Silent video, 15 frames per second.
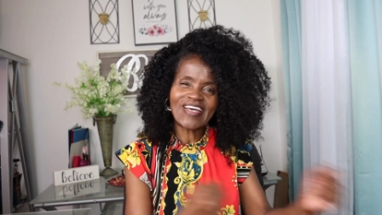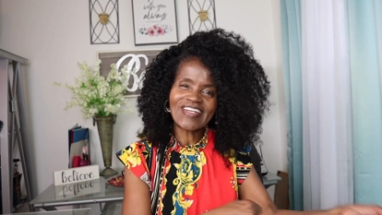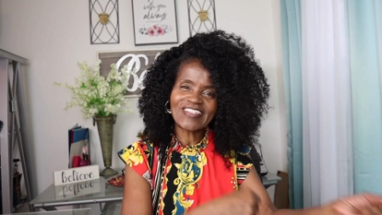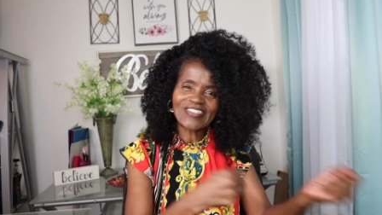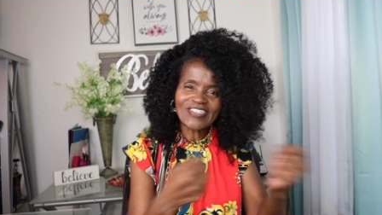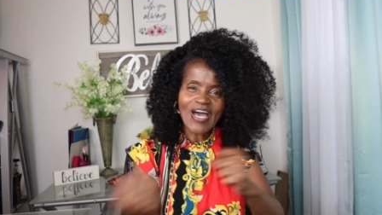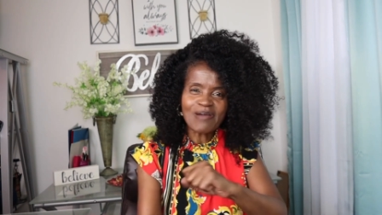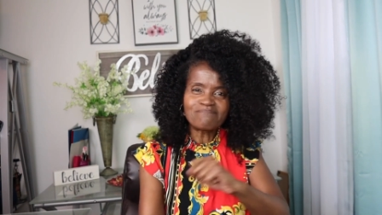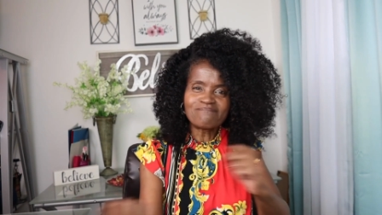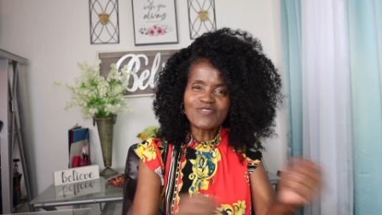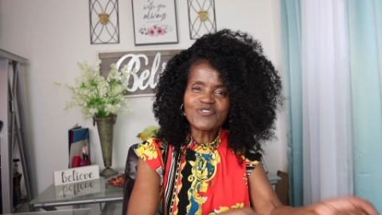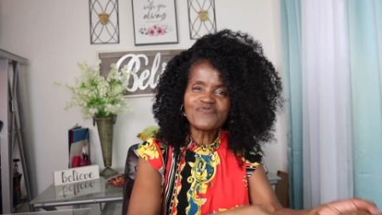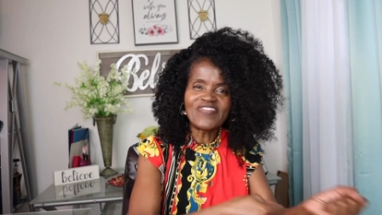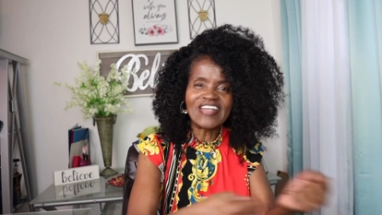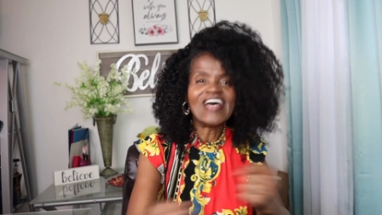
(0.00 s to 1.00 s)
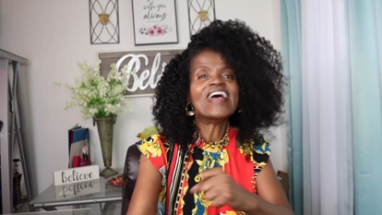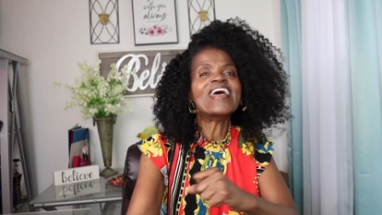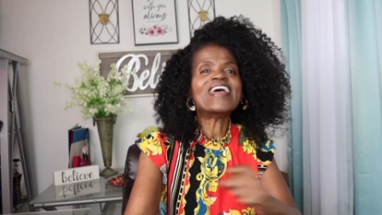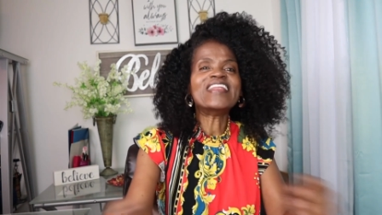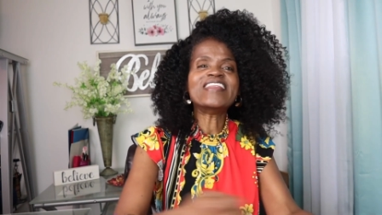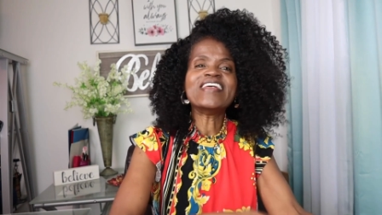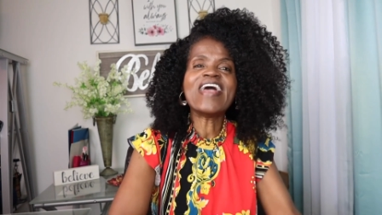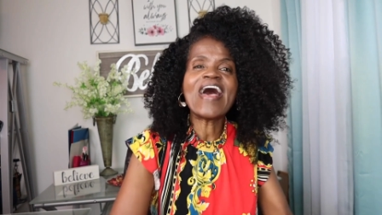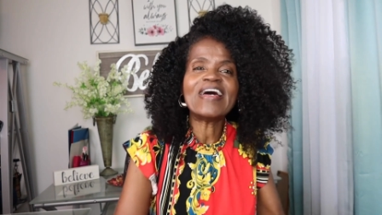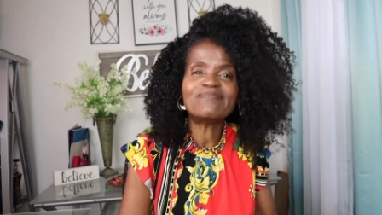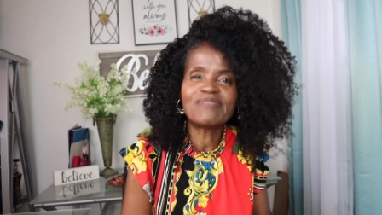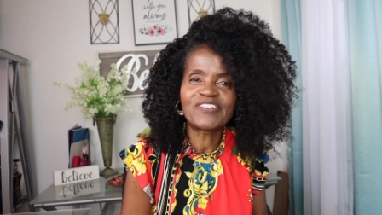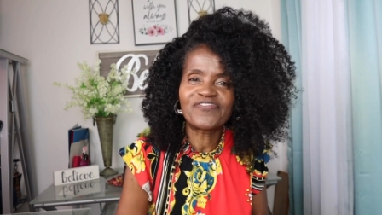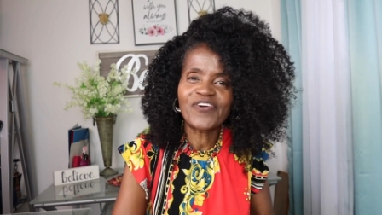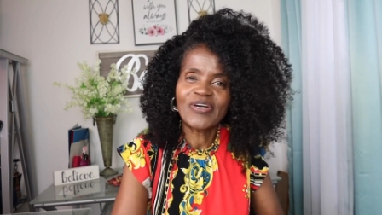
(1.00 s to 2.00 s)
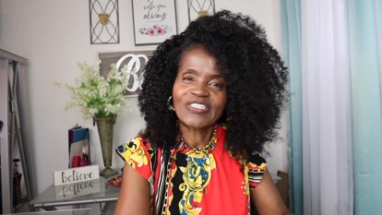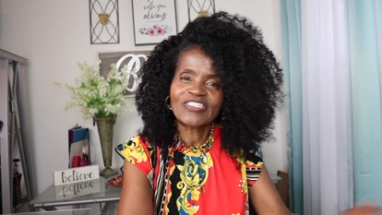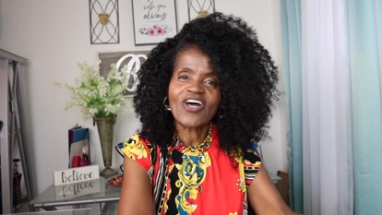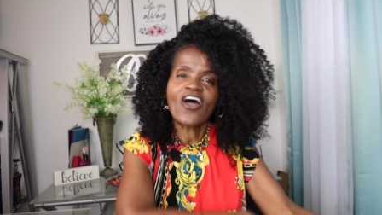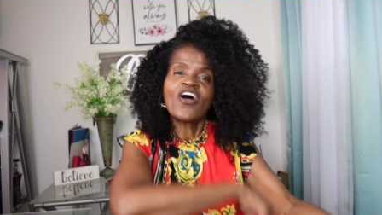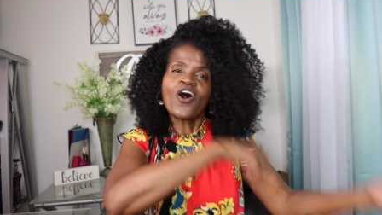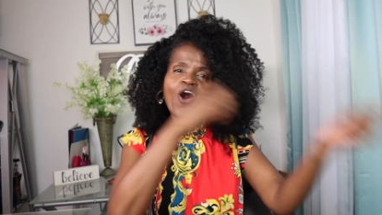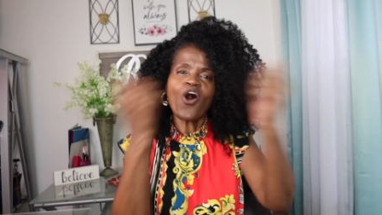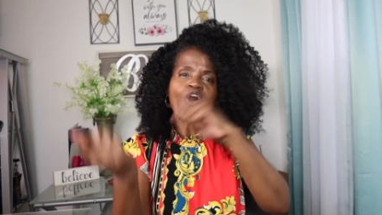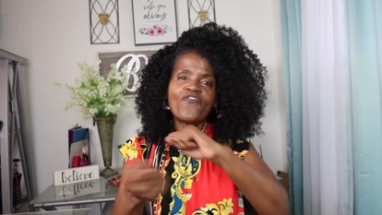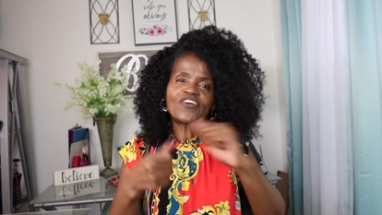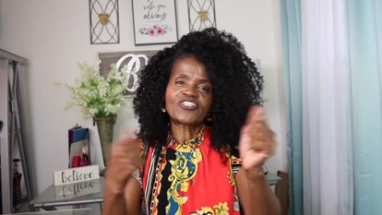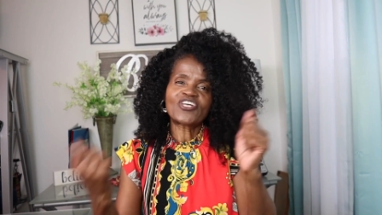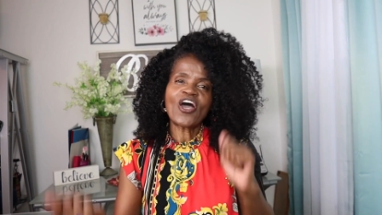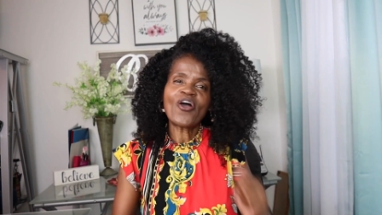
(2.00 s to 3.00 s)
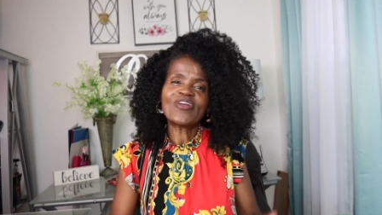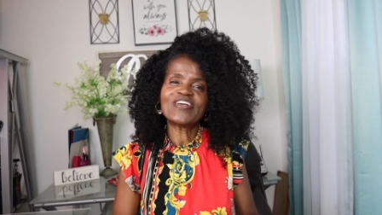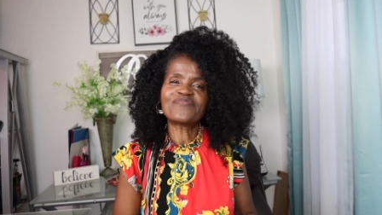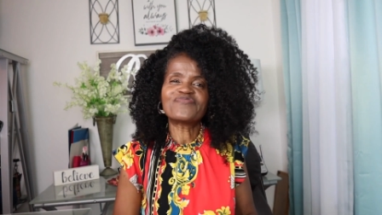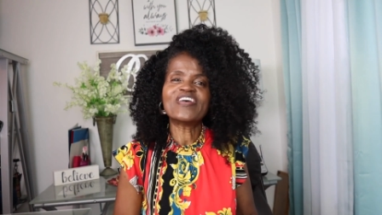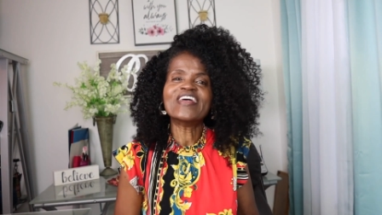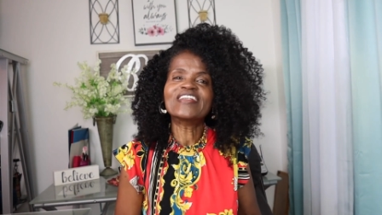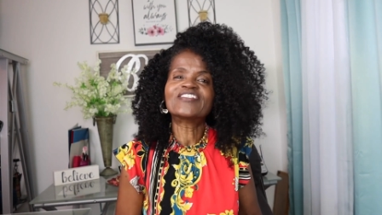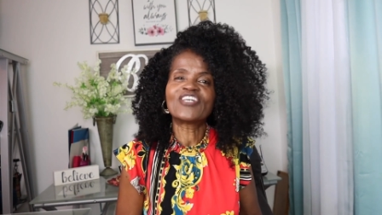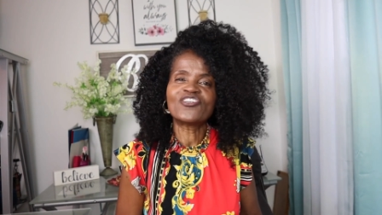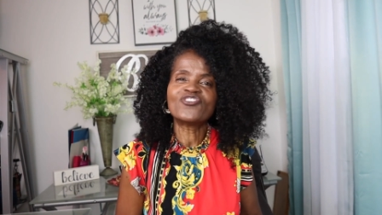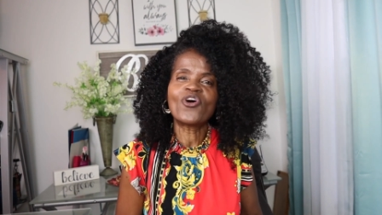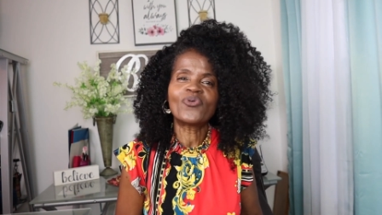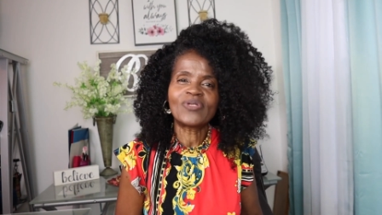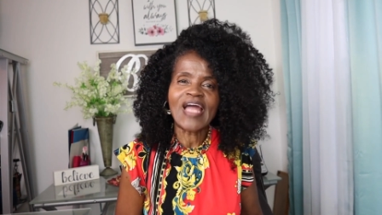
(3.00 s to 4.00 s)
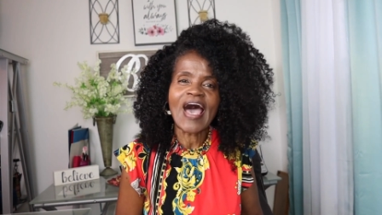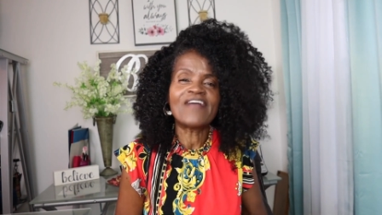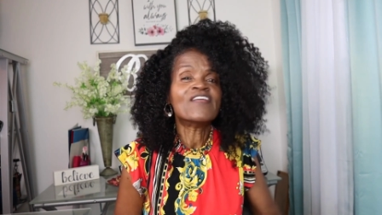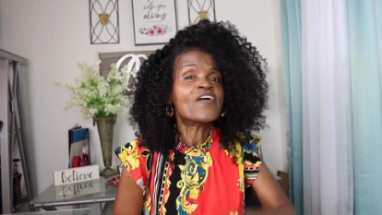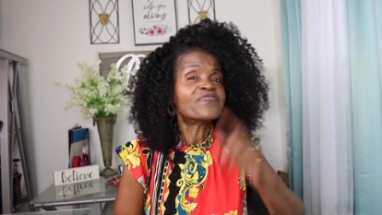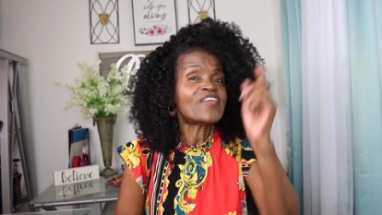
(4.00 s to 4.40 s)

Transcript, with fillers: It'll start moving in the atmosphere and start overturning things in your life.